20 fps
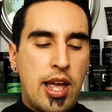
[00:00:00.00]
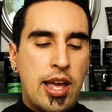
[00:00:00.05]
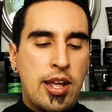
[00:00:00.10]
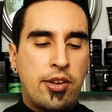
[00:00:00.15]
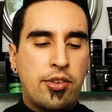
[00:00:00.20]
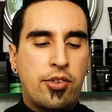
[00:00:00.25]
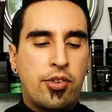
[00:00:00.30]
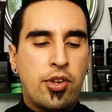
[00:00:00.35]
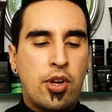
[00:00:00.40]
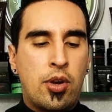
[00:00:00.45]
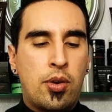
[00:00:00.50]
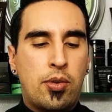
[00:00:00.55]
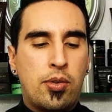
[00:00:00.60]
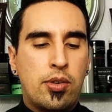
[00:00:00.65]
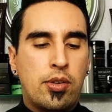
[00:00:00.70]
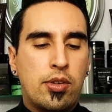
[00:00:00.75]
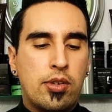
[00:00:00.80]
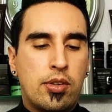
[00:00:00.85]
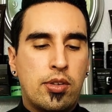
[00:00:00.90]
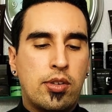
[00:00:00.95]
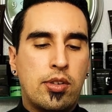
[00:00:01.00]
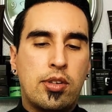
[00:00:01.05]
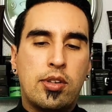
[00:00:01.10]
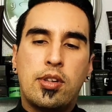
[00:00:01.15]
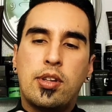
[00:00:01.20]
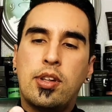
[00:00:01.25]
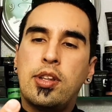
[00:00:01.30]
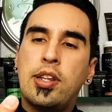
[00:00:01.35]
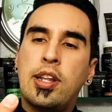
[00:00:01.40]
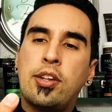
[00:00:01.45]
And so,
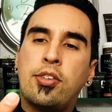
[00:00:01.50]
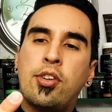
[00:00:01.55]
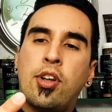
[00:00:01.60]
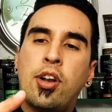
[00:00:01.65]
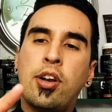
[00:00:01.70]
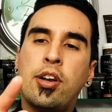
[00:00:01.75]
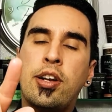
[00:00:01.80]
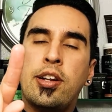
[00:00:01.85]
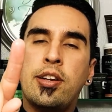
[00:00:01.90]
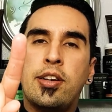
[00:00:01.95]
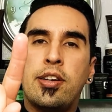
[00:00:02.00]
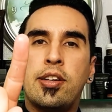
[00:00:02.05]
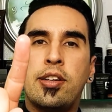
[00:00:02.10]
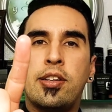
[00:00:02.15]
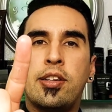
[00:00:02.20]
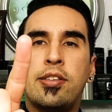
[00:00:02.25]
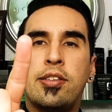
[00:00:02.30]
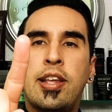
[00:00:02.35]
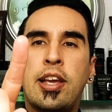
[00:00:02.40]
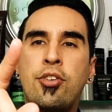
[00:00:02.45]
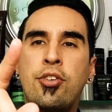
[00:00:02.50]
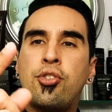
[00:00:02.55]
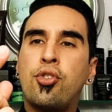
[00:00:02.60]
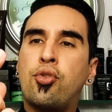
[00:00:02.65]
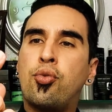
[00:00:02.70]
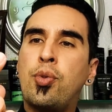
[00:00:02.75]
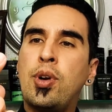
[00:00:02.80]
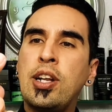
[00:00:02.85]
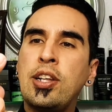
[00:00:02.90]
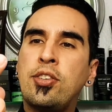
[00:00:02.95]
that's all I need. The
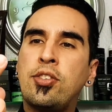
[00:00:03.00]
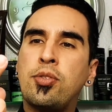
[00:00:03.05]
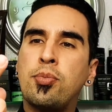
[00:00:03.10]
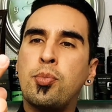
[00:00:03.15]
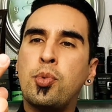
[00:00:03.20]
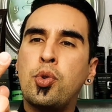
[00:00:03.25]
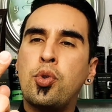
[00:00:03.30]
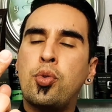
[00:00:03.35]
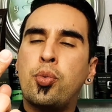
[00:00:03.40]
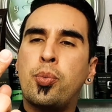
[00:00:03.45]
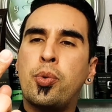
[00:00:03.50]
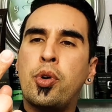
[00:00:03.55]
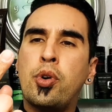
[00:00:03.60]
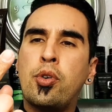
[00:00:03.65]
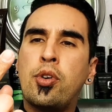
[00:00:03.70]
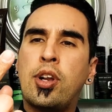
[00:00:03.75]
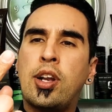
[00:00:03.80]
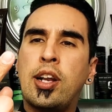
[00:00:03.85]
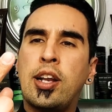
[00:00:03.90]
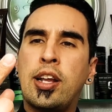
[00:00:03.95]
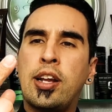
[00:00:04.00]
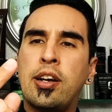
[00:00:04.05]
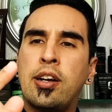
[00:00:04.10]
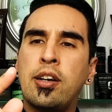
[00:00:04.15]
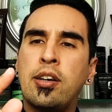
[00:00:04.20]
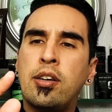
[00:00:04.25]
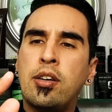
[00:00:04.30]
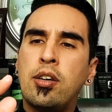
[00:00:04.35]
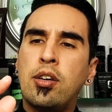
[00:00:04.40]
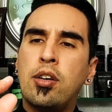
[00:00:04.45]
is really smooth, real
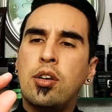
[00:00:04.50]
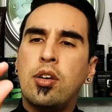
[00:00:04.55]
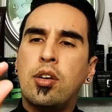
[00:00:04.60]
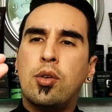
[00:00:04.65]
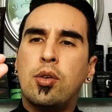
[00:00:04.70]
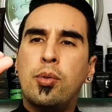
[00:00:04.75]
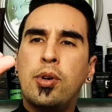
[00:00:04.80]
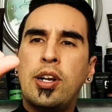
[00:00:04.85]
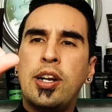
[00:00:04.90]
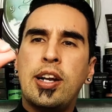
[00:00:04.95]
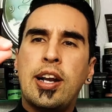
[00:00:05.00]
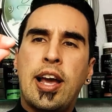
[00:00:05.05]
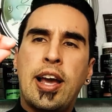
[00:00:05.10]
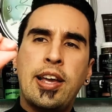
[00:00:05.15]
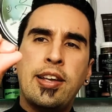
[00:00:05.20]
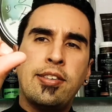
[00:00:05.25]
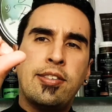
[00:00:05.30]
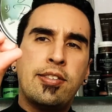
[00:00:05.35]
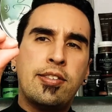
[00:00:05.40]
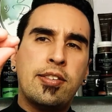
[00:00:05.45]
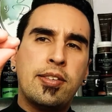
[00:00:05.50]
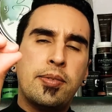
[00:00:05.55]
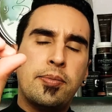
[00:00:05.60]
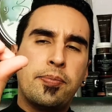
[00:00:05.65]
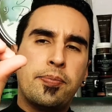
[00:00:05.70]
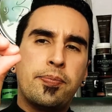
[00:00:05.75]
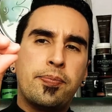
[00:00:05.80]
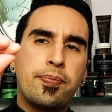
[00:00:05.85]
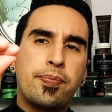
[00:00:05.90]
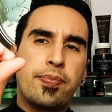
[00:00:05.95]
clear, really nice.
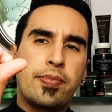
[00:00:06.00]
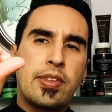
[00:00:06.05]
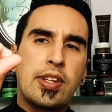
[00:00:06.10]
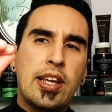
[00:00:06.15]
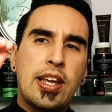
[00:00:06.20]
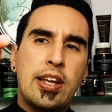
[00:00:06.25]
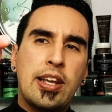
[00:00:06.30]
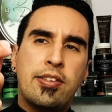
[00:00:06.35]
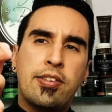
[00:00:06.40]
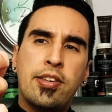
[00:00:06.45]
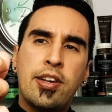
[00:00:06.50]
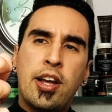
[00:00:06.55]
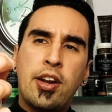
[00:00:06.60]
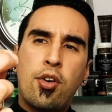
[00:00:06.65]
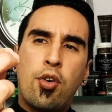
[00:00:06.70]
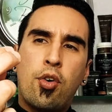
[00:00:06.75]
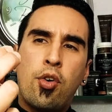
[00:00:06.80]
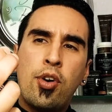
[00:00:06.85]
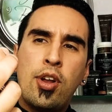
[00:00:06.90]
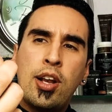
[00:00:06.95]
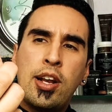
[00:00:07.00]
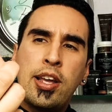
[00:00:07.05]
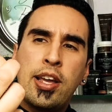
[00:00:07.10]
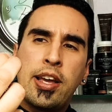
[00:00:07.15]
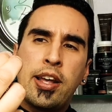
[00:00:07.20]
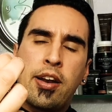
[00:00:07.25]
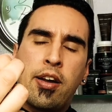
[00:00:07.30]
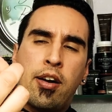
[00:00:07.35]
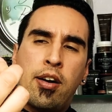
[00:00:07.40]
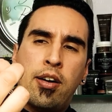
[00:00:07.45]
It's not
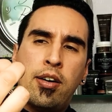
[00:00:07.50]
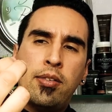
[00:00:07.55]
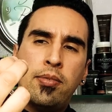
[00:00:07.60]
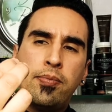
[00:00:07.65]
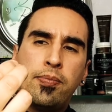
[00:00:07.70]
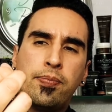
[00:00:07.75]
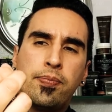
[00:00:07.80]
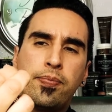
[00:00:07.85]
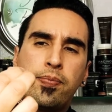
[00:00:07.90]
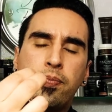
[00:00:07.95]
oily at all.